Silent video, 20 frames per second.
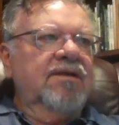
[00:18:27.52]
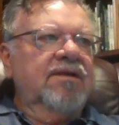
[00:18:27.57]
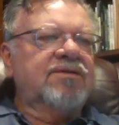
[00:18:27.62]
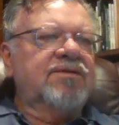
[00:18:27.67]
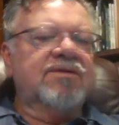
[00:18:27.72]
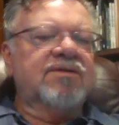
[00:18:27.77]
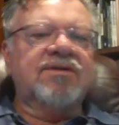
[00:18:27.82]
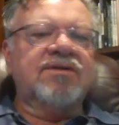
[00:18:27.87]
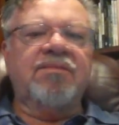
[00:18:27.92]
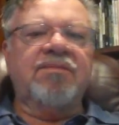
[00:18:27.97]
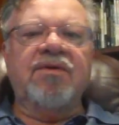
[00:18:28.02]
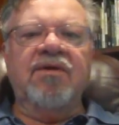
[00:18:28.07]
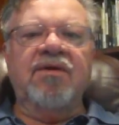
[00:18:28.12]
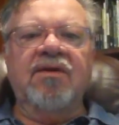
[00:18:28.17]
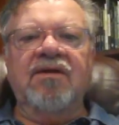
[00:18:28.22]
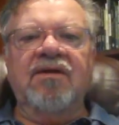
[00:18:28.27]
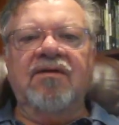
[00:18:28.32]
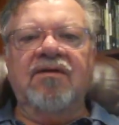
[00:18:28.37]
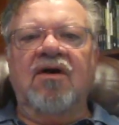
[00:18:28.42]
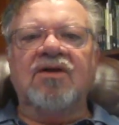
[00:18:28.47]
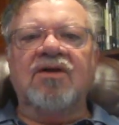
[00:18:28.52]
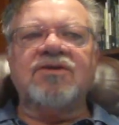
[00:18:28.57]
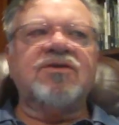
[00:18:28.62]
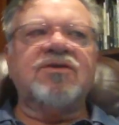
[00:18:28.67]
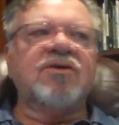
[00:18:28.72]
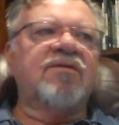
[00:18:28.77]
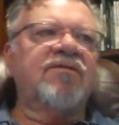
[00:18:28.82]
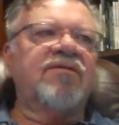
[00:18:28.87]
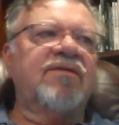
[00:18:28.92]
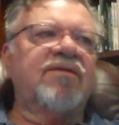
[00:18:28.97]
This was a period
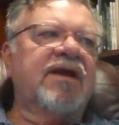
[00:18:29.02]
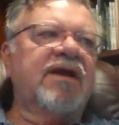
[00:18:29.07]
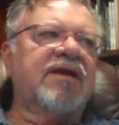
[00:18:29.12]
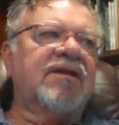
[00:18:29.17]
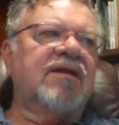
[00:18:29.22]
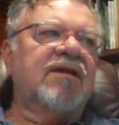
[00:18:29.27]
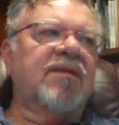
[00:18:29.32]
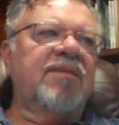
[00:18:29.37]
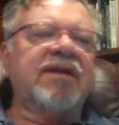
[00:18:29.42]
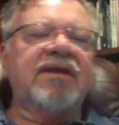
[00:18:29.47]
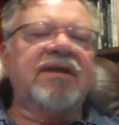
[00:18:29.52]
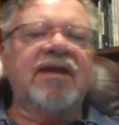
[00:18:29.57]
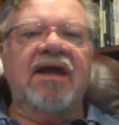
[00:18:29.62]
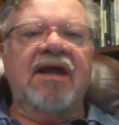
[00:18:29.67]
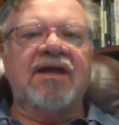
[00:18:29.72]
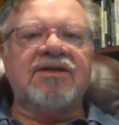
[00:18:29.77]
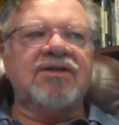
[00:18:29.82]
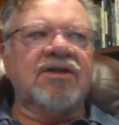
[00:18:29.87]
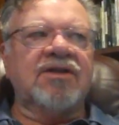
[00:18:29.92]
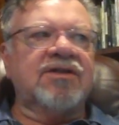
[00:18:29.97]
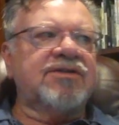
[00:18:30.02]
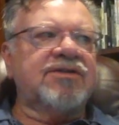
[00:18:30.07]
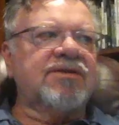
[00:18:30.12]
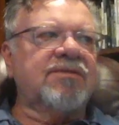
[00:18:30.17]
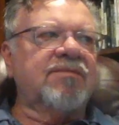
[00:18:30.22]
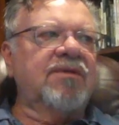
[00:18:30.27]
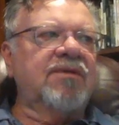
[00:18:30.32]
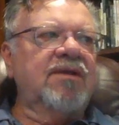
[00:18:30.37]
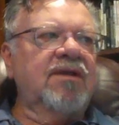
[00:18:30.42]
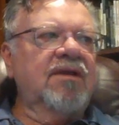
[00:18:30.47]
also of economic
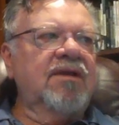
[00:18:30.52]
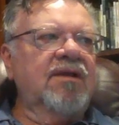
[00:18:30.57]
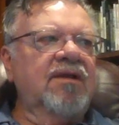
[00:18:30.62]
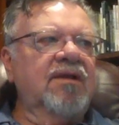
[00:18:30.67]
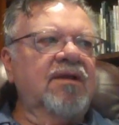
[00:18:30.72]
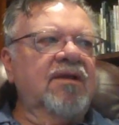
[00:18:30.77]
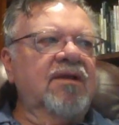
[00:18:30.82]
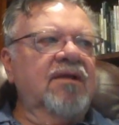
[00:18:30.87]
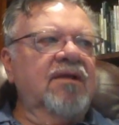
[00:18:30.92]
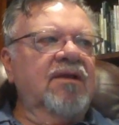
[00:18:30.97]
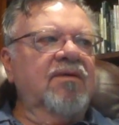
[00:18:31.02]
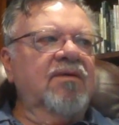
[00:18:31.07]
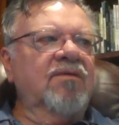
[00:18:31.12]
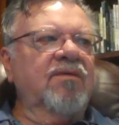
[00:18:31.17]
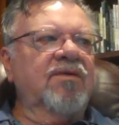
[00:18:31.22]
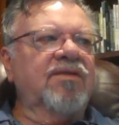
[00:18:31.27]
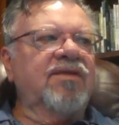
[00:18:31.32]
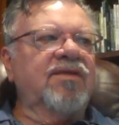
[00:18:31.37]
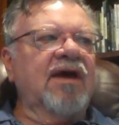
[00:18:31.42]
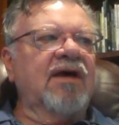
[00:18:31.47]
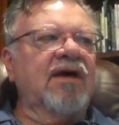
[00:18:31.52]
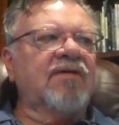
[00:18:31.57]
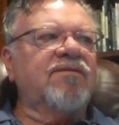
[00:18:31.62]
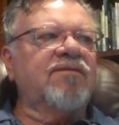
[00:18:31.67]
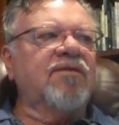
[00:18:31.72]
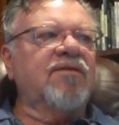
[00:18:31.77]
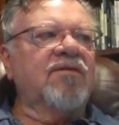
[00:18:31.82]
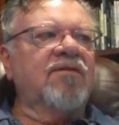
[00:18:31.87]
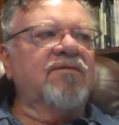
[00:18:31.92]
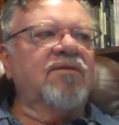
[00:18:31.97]
nationalism, with the
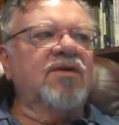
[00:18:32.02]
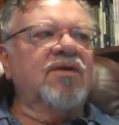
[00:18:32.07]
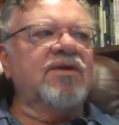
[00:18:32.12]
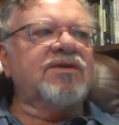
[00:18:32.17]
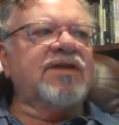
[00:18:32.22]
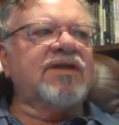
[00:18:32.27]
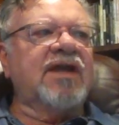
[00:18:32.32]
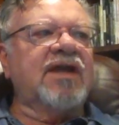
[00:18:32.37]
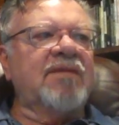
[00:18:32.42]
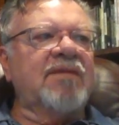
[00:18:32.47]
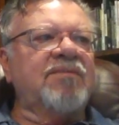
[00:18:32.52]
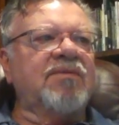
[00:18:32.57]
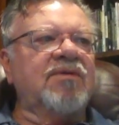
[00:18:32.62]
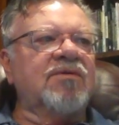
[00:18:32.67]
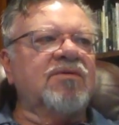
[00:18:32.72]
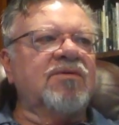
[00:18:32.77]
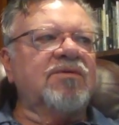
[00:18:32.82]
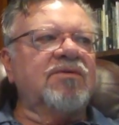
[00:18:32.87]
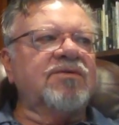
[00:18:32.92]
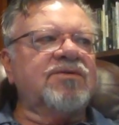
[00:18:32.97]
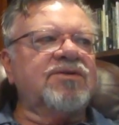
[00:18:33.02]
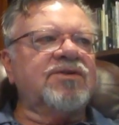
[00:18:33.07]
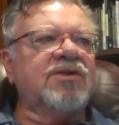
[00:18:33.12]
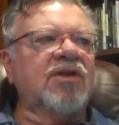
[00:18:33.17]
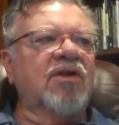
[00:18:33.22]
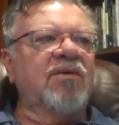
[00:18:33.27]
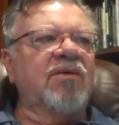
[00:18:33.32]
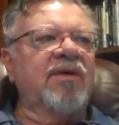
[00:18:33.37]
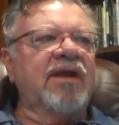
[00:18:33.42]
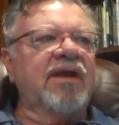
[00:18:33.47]
outflow of U.S. capital
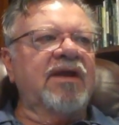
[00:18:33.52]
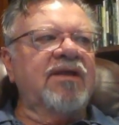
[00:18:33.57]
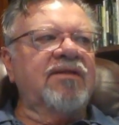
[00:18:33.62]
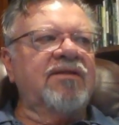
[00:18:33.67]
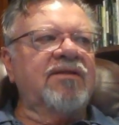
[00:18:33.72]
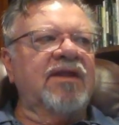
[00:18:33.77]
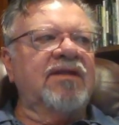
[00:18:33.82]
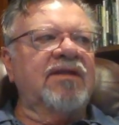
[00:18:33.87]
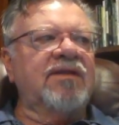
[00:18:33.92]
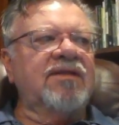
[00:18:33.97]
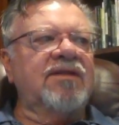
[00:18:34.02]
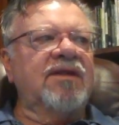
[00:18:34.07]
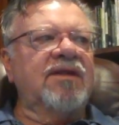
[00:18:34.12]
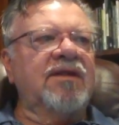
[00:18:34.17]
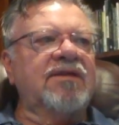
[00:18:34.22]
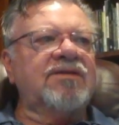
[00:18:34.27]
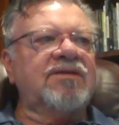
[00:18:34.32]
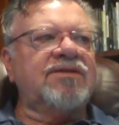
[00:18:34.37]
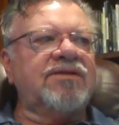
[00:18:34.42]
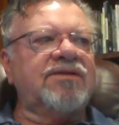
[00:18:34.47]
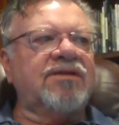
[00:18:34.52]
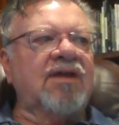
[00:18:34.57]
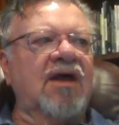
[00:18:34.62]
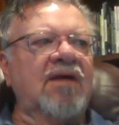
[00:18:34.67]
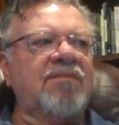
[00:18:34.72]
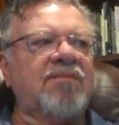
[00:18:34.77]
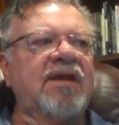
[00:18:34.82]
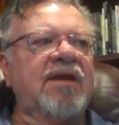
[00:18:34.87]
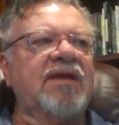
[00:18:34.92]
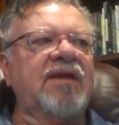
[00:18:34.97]
slowing, then
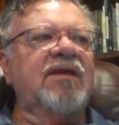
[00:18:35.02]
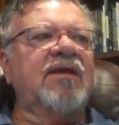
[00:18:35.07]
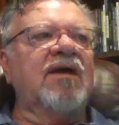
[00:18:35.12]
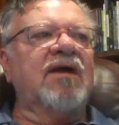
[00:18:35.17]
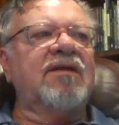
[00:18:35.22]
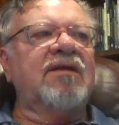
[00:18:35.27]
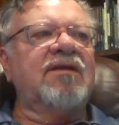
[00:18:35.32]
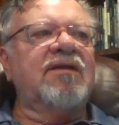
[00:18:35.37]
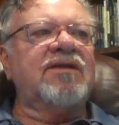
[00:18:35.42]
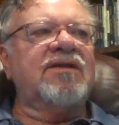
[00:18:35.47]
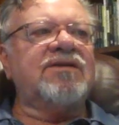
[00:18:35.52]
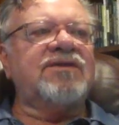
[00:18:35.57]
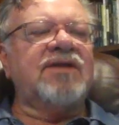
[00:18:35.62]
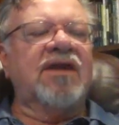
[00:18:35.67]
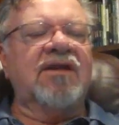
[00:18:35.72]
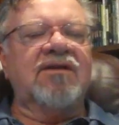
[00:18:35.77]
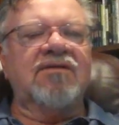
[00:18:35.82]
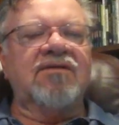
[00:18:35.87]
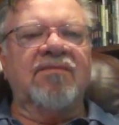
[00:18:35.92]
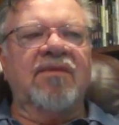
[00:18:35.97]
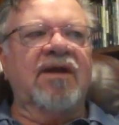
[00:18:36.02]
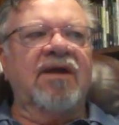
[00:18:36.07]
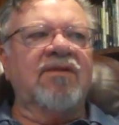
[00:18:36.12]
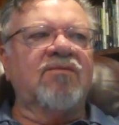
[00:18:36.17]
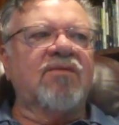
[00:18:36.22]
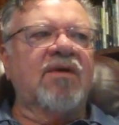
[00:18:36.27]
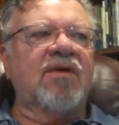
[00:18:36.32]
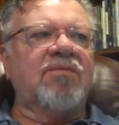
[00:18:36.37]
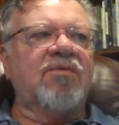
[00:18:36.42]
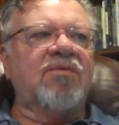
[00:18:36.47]
stopping. This
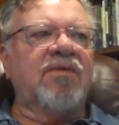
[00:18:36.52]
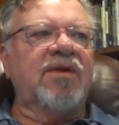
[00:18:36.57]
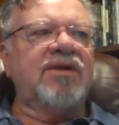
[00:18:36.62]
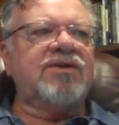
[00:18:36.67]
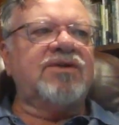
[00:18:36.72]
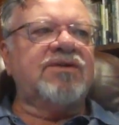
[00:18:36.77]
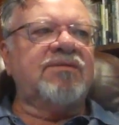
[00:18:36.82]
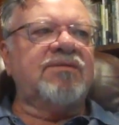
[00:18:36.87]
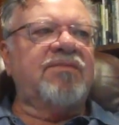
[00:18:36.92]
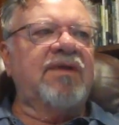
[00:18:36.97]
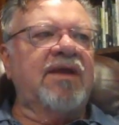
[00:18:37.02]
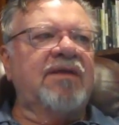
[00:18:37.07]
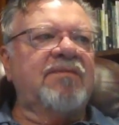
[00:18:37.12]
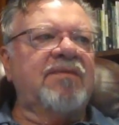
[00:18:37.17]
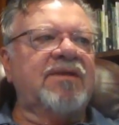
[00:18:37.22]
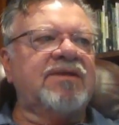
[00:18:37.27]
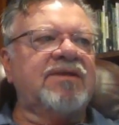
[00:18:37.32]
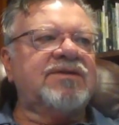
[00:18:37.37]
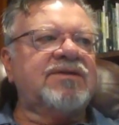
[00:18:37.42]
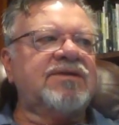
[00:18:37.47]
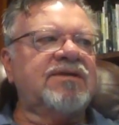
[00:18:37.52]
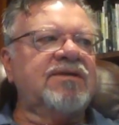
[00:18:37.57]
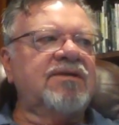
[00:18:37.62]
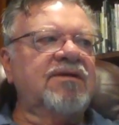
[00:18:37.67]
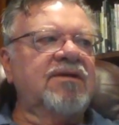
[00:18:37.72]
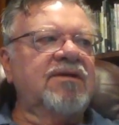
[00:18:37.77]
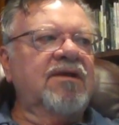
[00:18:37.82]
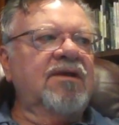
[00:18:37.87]
undermined reparation payments.